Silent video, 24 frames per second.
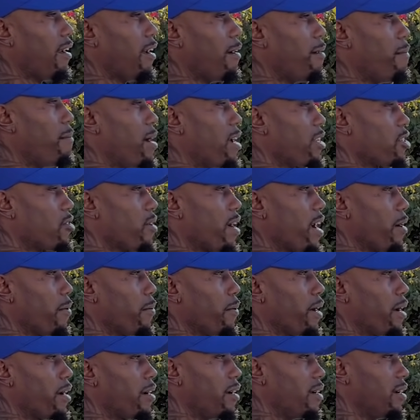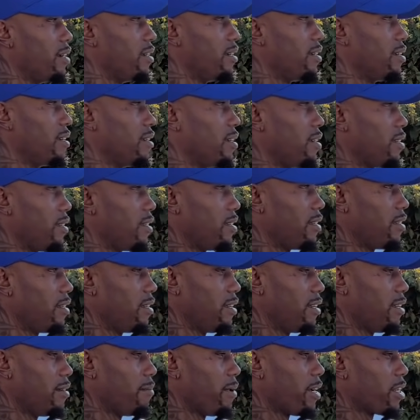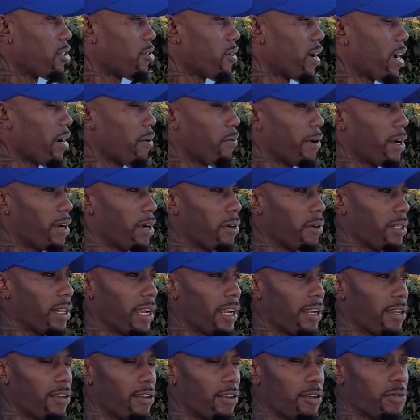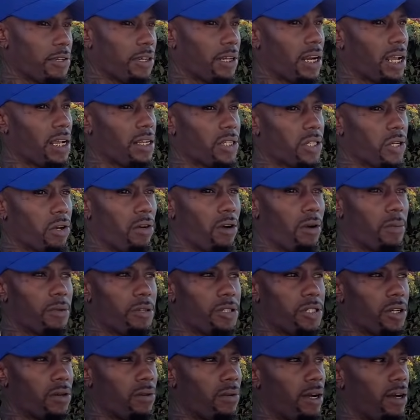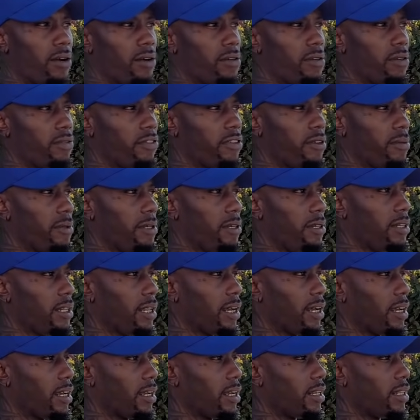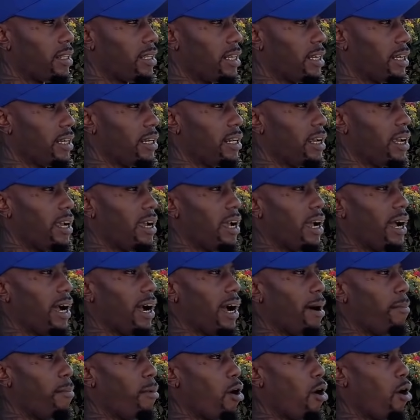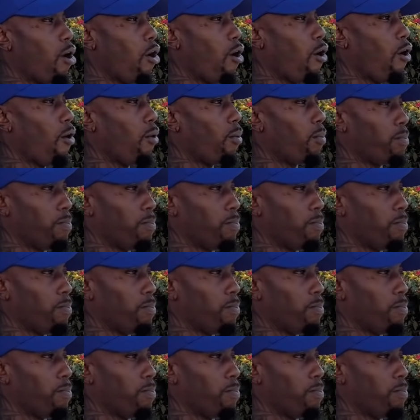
My track record. Okay. My track record, like, you know what I'm saying? I show up and show out, you feel me? Like, then I'm a hawk.